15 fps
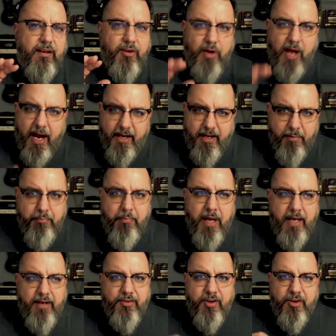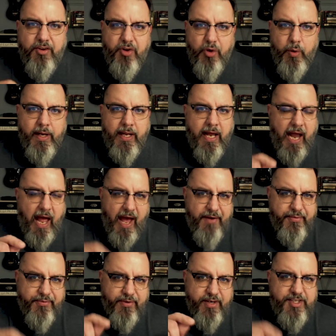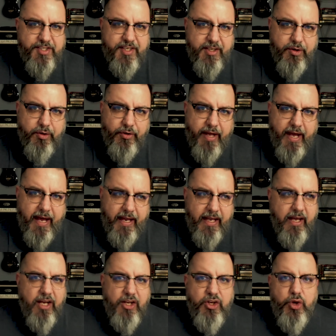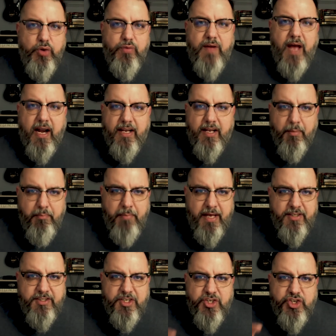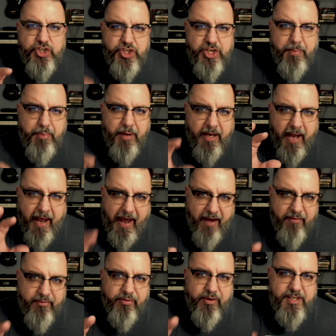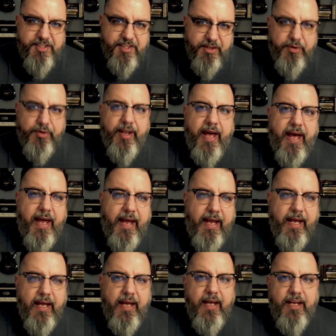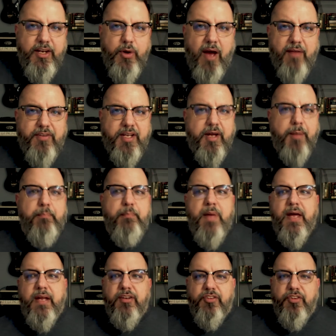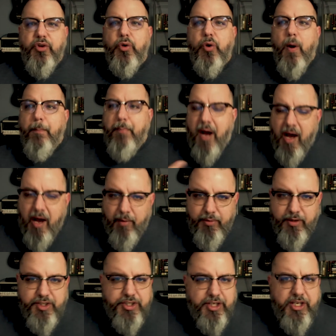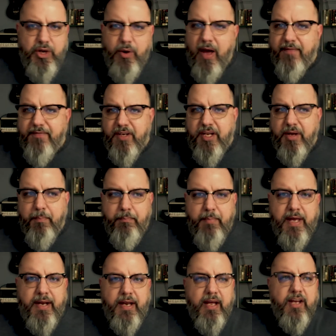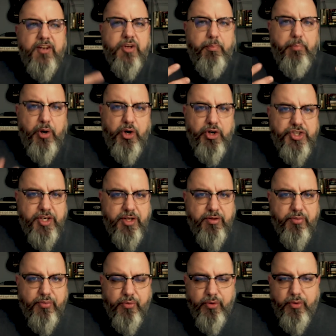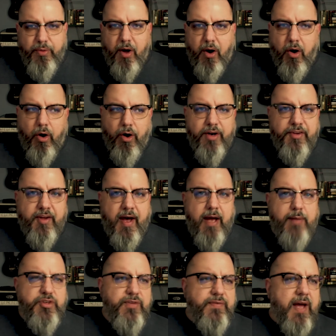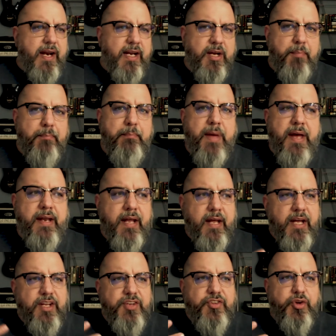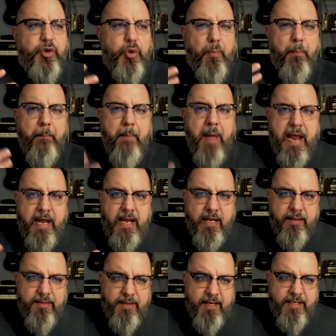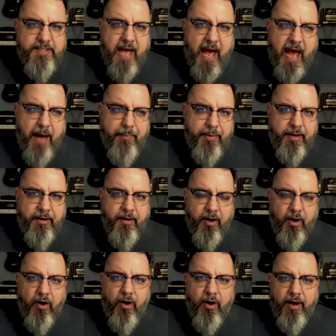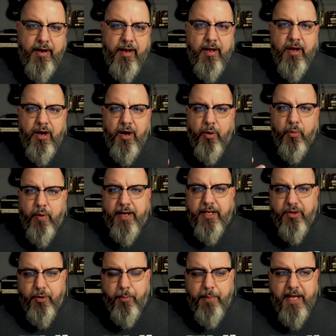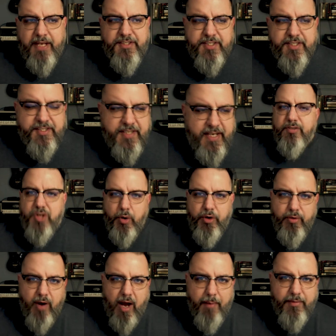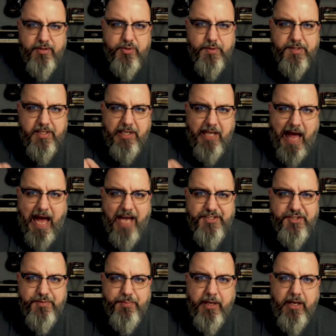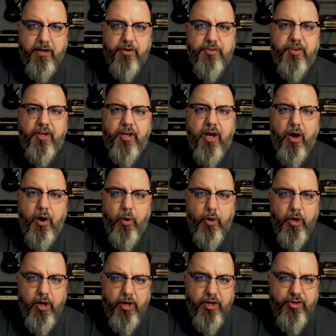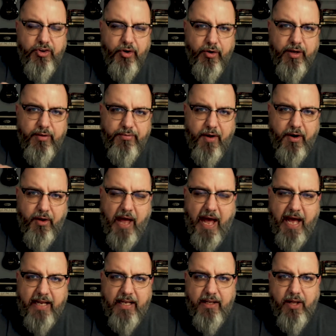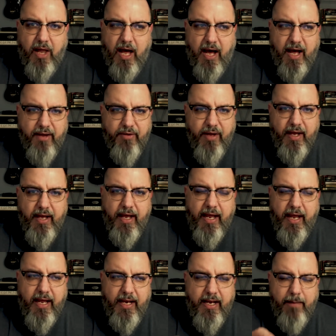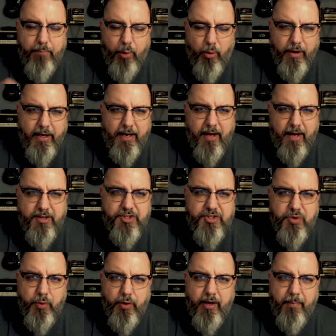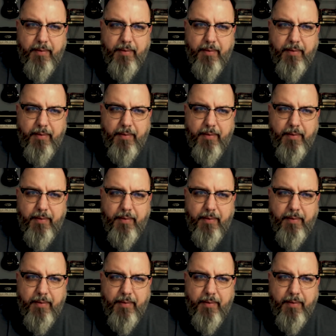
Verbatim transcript: You got to commit to doing it every single day. You've got to commit to shipping every single day. You have to commit to publishing. You have to commit to pushing through the hard times. You've got to commit to making things happen on a regular basis. Tony Robbins was the last speaker to go during Funnel Hacking Live, and he pointed out a story